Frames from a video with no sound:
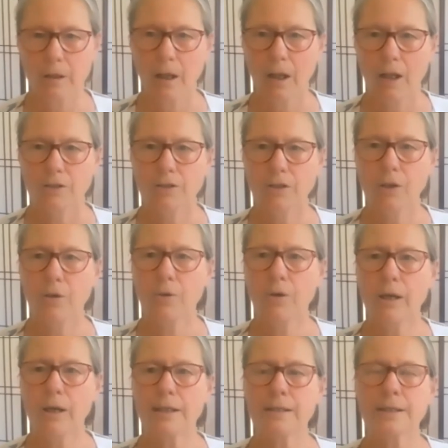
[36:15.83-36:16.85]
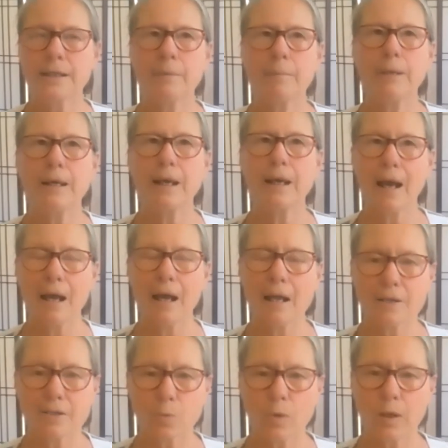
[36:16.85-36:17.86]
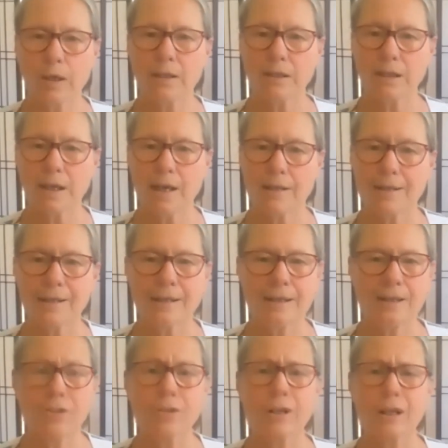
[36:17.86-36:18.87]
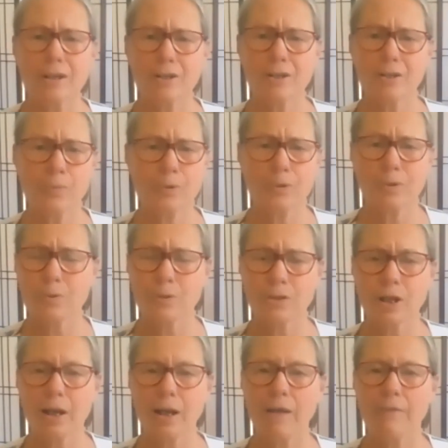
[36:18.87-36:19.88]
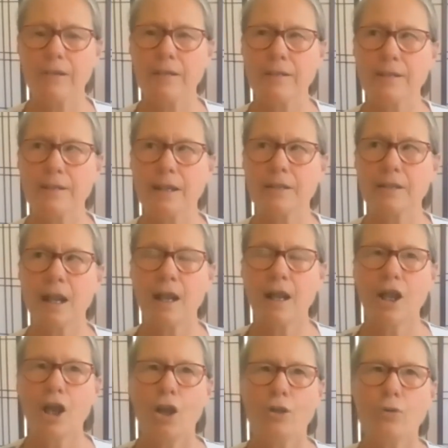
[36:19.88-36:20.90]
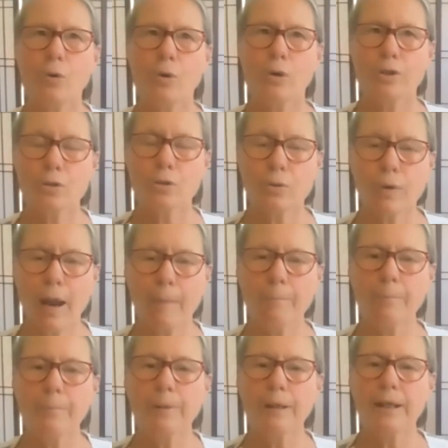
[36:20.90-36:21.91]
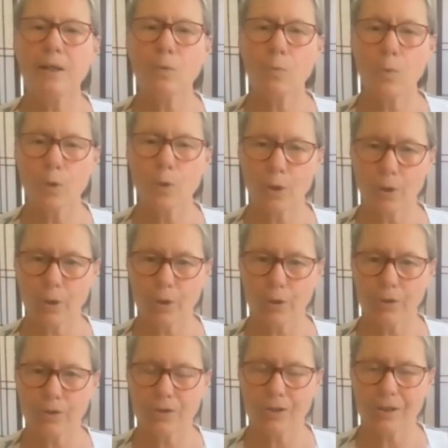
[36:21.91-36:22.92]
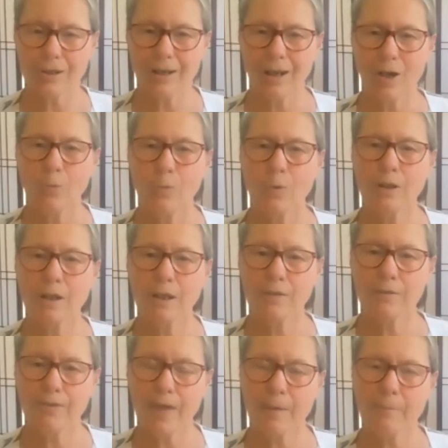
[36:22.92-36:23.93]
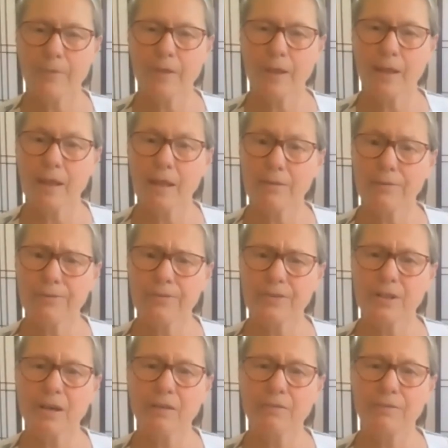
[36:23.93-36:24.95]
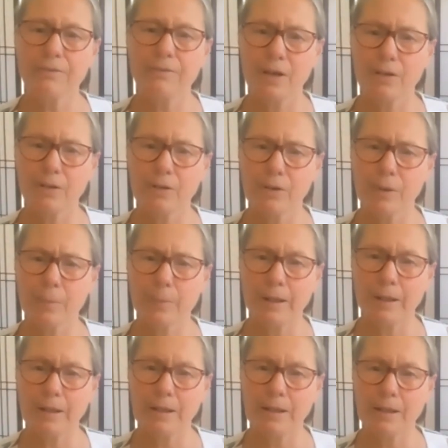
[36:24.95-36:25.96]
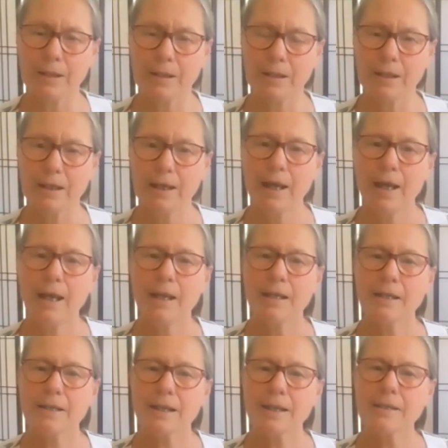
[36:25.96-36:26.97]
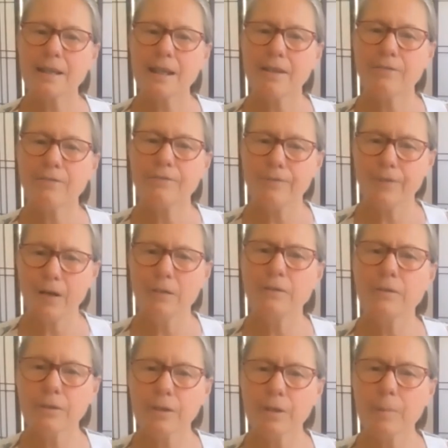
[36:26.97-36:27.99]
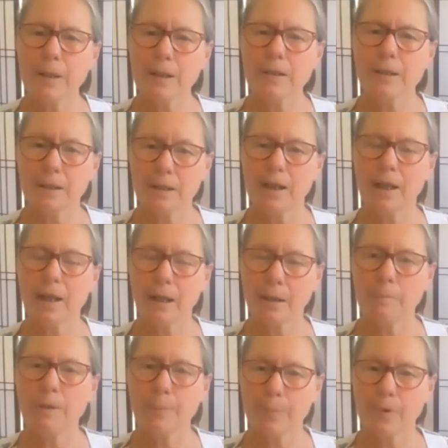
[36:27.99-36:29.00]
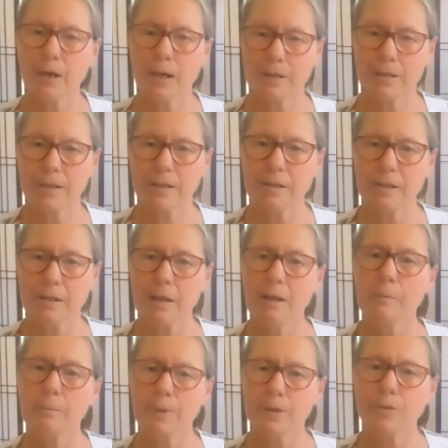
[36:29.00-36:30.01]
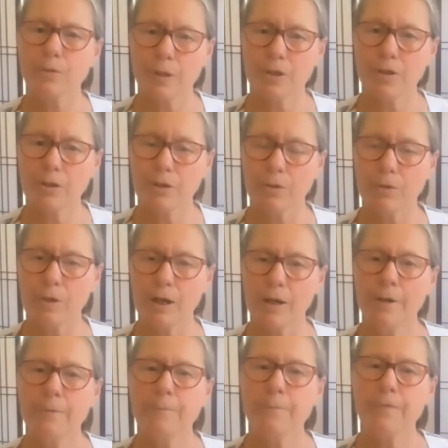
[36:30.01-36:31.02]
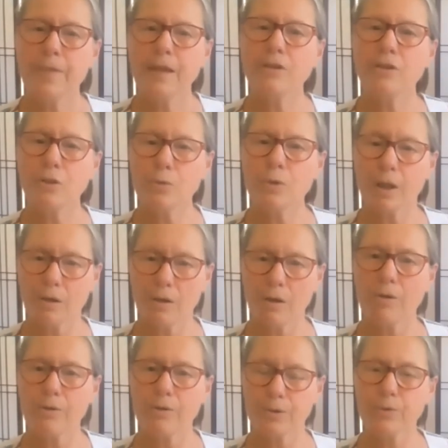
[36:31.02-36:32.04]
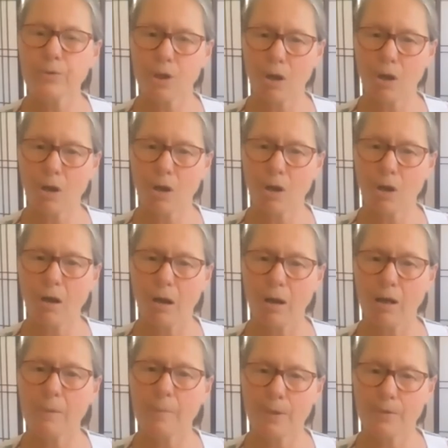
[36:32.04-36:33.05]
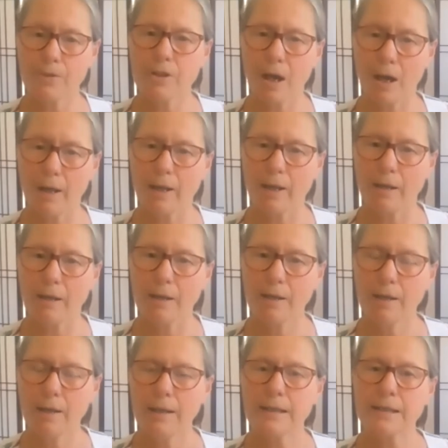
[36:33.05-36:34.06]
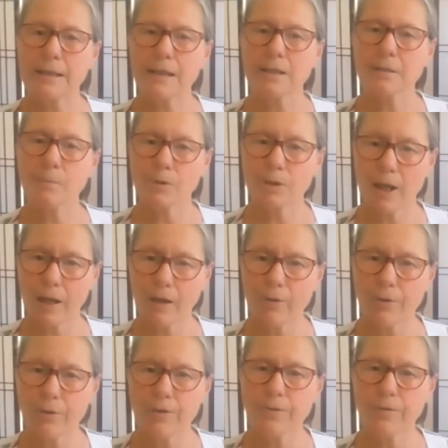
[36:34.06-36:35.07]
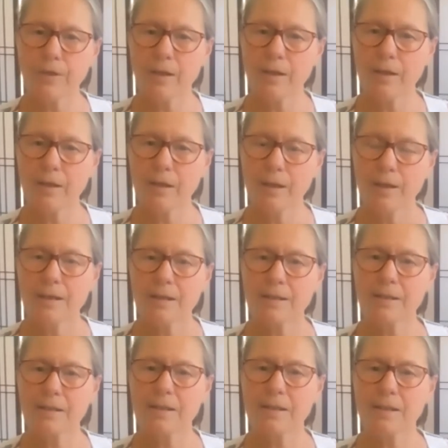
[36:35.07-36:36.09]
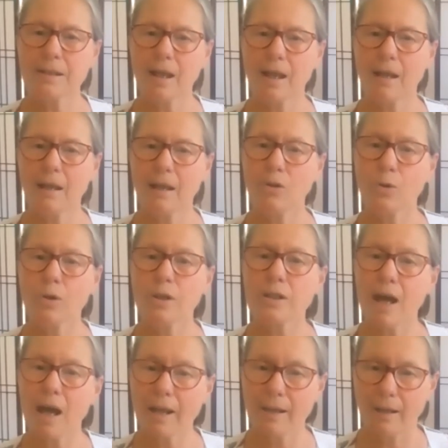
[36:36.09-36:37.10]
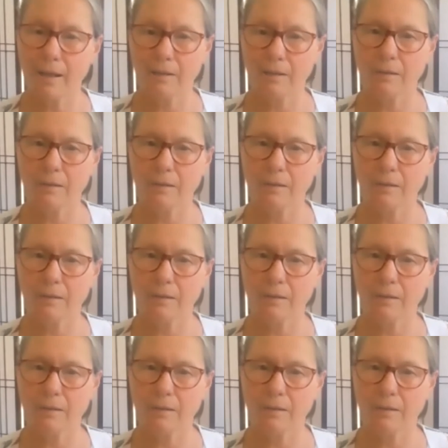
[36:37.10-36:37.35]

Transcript: You know, he said, because what it does, and these are his words, which I love, he says, your trembling words will give them the gift of vulnerability. And he says, if vulnerability can be present between you, then you can also talk about dying. He says, the most healthy thing is to say, you're dying.